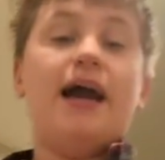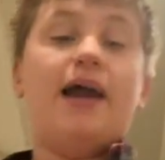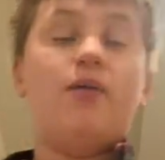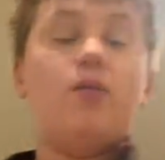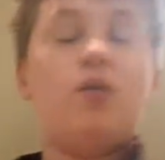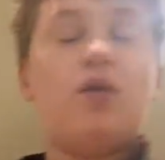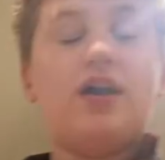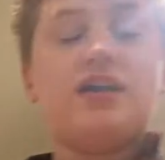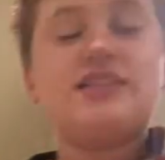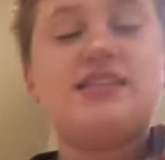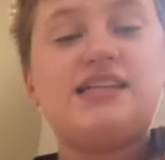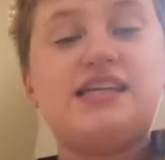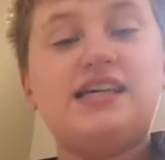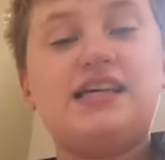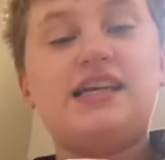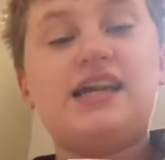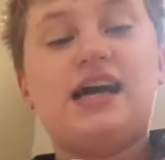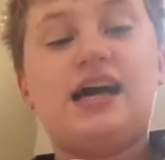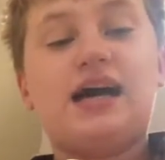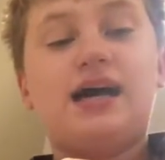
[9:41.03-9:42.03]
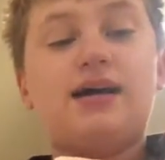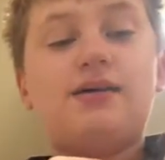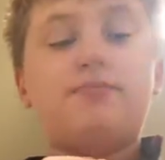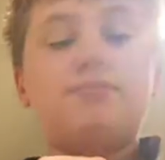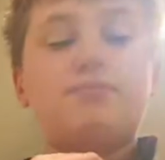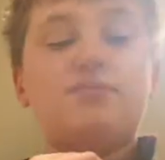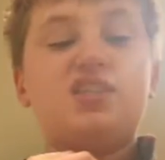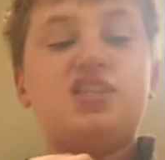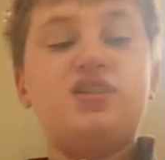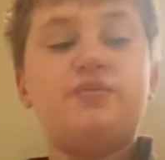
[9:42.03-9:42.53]
wanted
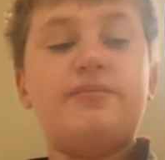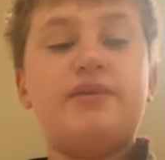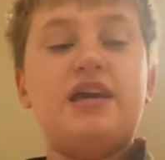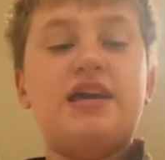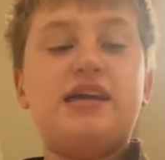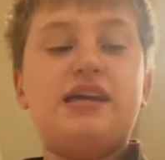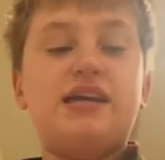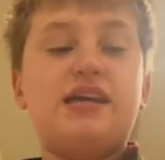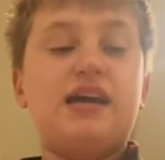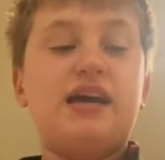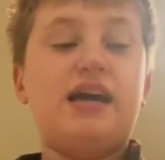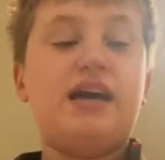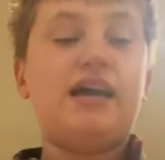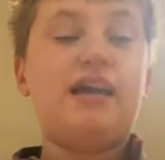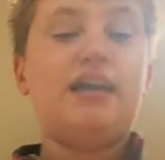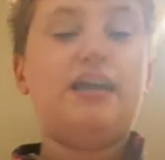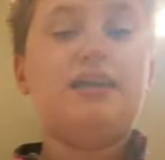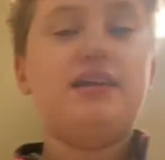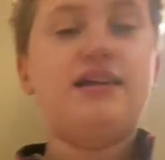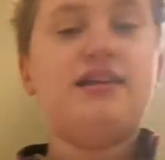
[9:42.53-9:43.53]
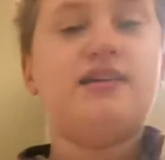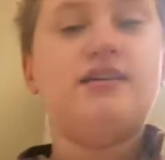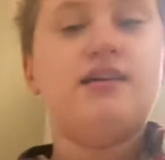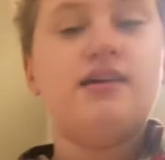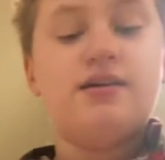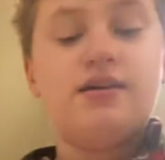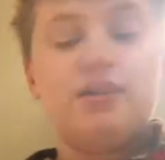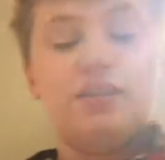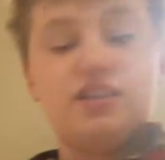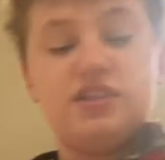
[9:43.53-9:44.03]
to make
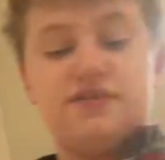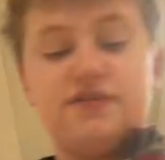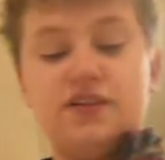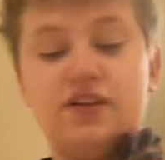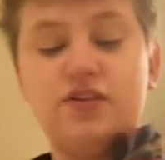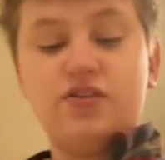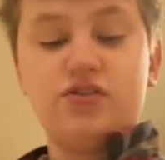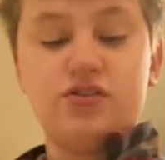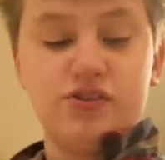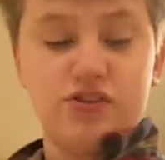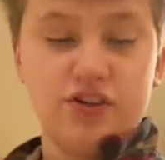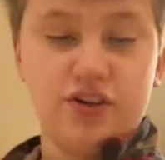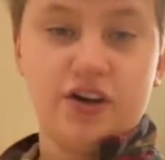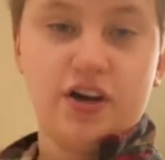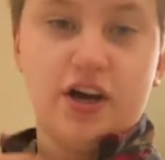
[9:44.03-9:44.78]
this video clear.